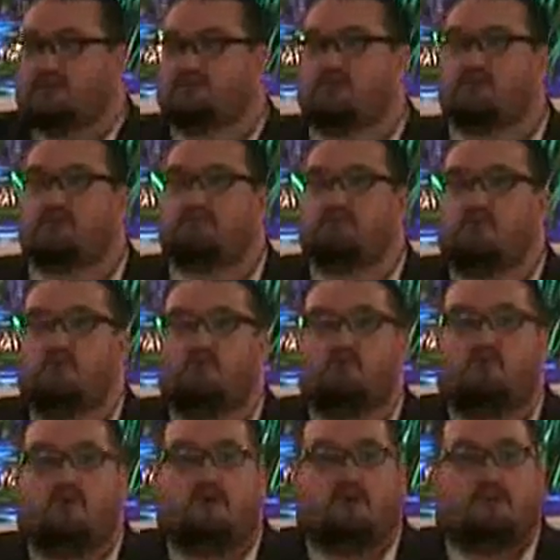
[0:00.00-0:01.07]
So the
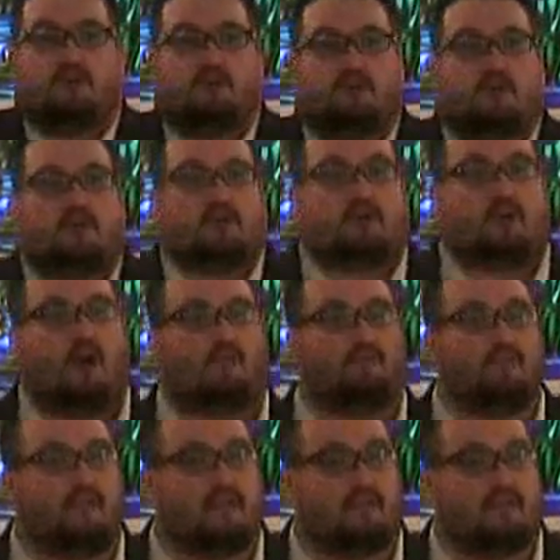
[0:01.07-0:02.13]
new
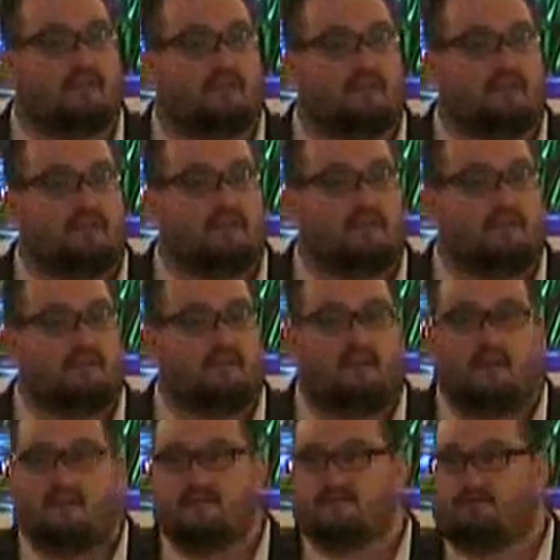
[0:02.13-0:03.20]
covenant
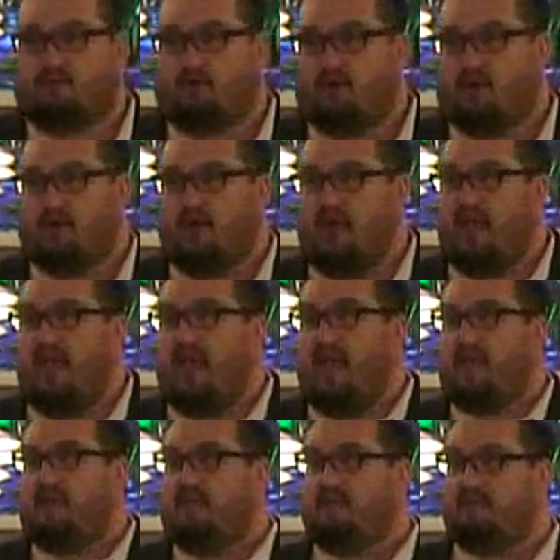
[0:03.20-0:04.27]
is for
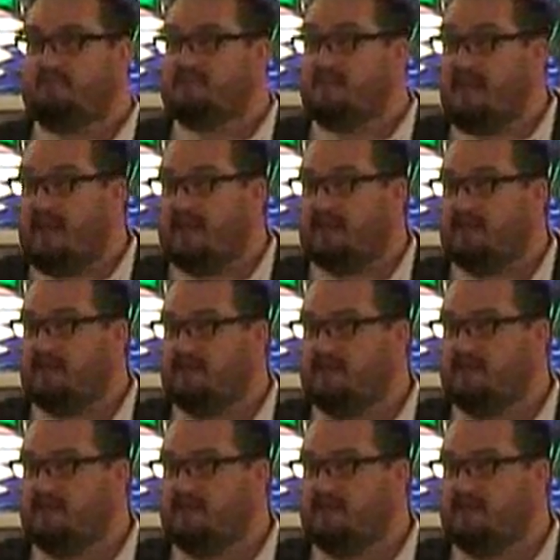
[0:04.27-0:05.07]
today.